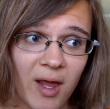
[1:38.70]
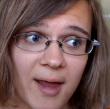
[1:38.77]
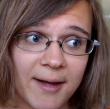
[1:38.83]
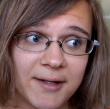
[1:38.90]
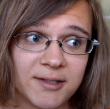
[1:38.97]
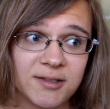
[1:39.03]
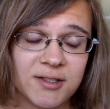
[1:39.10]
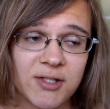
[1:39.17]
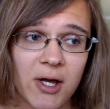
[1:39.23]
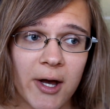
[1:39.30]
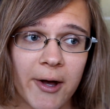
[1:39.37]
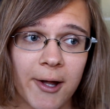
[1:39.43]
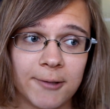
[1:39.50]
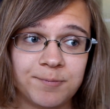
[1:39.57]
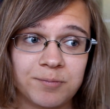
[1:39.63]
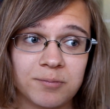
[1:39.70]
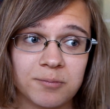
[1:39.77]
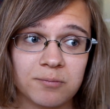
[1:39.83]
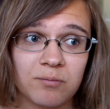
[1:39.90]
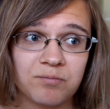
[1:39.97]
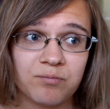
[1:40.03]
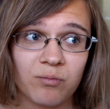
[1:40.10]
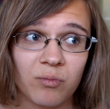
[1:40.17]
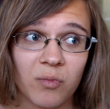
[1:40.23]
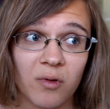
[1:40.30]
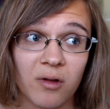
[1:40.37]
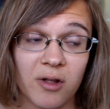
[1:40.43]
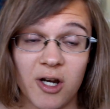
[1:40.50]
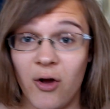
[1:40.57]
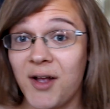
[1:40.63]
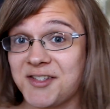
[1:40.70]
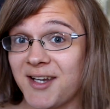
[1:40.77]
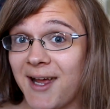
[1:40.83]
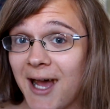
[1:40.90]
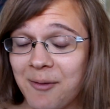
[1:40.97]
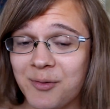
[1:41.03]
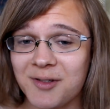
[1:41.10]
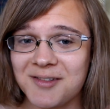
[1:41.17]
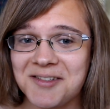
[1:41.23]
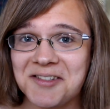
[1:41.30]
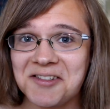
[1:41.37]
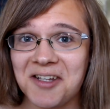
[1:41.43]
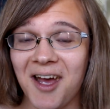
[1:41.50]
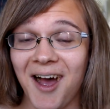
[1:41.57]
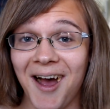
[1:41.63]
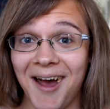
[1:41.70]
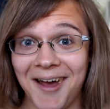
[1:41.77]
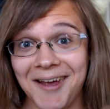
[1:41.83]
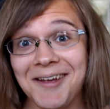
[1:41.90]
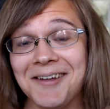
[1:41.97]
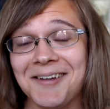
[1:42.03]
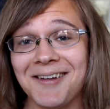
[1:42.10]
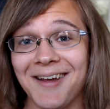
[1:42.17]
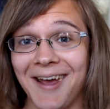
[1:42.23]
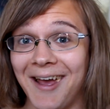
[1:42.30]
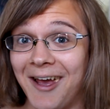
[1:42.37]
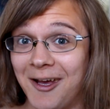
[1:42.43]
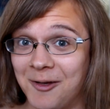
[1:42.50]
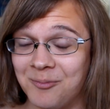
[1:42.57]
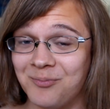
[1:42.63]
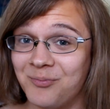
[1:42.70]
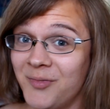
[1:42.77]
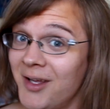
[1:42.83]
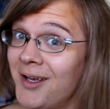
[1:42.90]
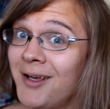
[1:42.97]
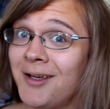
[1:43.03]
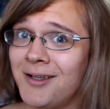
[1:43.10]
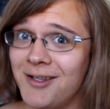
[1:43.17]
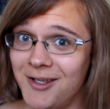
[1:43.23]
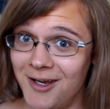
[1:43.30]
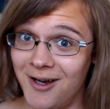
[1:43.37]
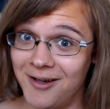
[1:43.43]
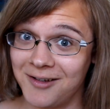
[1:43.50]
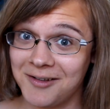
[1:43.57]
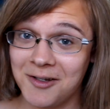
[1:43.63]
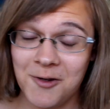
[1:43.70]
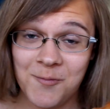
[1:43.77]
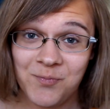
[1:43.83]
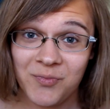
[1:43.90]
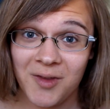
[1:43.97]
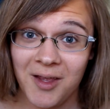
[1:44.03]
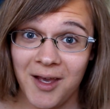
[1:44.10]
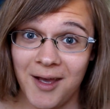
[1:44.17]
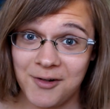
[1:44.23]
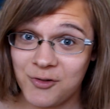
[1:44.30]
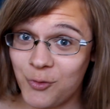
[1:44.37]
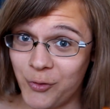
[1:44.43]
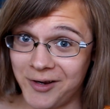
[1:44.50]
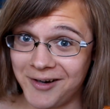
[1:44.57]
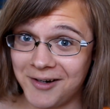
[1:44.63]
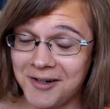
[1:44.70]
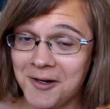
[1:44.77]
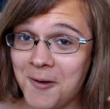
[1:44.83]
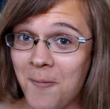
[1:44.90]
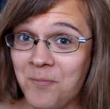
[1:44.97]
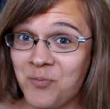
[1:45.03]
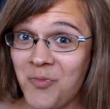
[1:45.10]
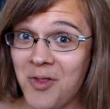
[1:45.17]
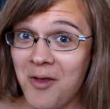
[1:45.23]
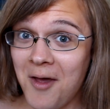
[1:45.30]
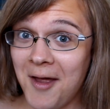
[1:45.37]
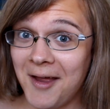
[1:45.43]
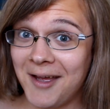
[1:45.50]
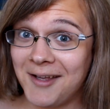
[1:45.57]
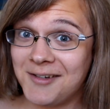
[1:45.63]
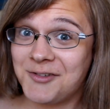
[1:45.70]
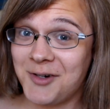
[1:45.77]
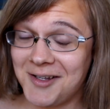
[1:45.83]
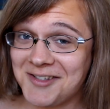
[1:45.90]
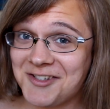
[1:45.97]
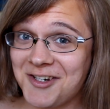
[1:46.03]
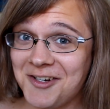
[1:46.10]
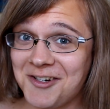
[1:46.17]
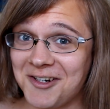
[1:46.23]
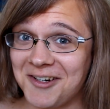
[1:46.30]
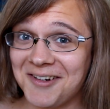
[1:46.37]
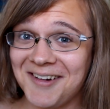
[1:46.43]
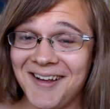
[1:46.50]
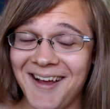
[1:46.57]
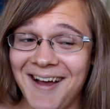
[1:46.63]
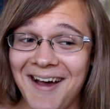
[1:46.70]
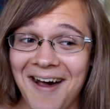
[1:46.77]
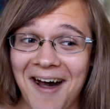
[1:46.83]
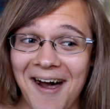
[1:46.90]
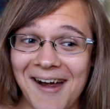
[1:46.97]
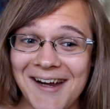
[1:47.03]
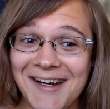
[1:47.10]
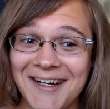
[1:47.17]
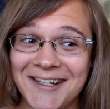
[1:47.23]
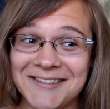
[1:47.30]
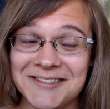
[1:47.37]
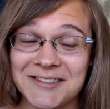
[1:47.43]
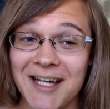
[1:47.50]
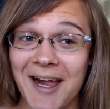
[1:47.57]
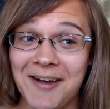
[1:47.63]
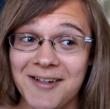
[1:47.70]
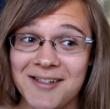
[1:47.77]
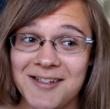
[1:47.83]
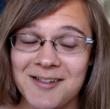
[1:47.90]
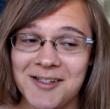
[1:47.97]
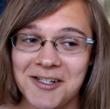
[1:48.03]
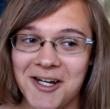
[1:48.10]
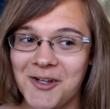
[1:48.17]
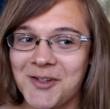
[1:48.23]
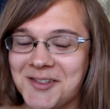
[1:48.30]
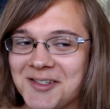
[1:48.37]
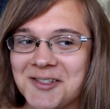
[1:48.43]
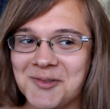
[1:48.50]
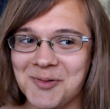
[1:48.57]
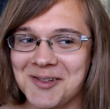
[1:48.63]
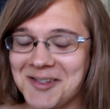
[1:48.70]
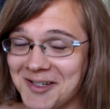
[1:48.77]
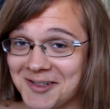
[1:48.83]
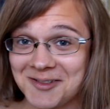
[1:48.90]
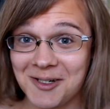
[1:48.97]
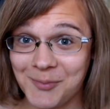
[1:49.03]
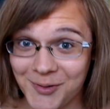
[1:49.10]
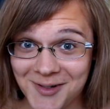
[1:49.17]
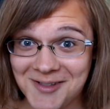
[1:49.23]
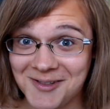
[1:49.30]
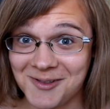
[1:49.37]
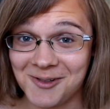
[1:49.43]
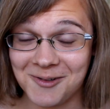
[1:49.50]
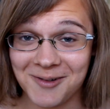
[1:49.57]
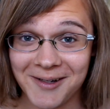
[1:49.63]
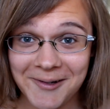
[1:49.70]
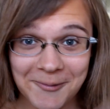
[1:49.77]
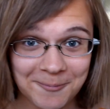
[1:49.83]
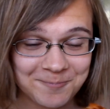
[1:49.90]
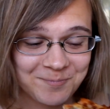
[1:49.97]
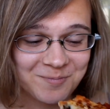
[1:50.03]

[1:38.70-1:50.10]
And, you know, as it happens, I am young and queer and transgender. And, you know, this is where things get personal, right?